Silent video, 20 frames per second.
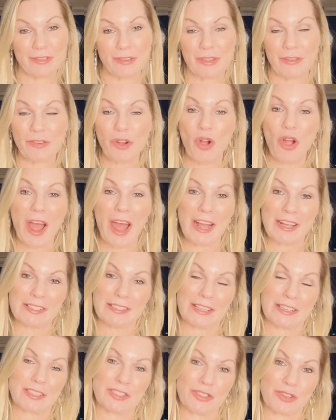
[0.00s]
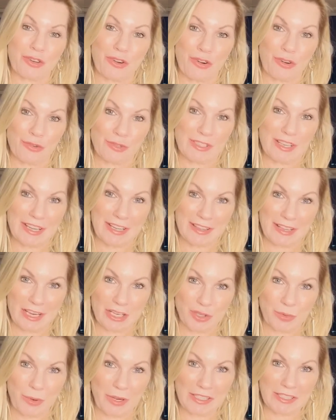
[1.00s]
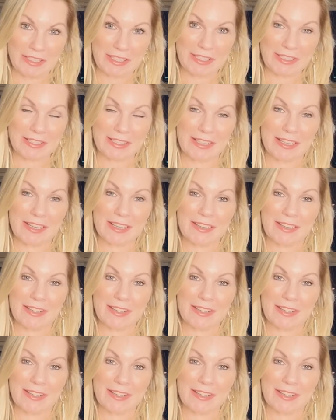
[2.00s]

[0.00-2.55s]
they've got access to girls in their 20s.